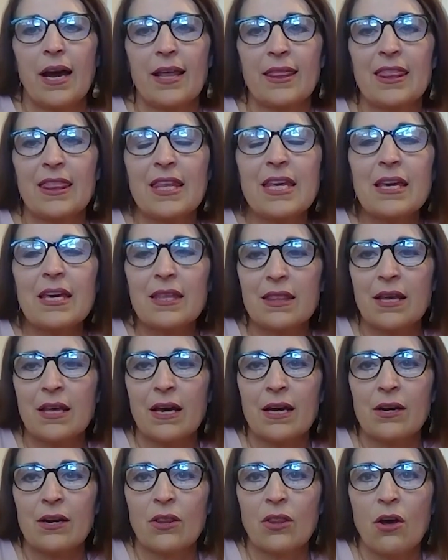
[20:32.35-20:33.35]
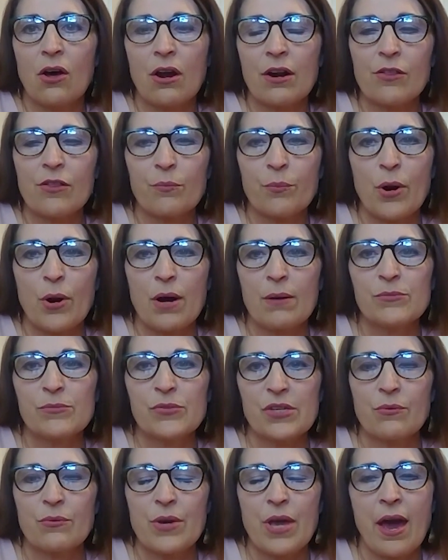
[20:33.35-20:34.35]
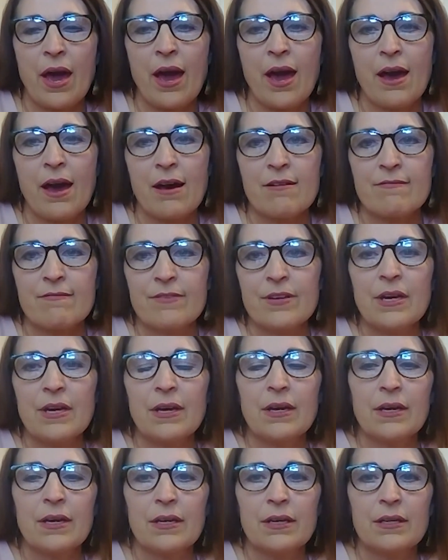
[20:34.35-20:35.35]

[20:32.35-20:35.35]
I think that a lot of the problems that we have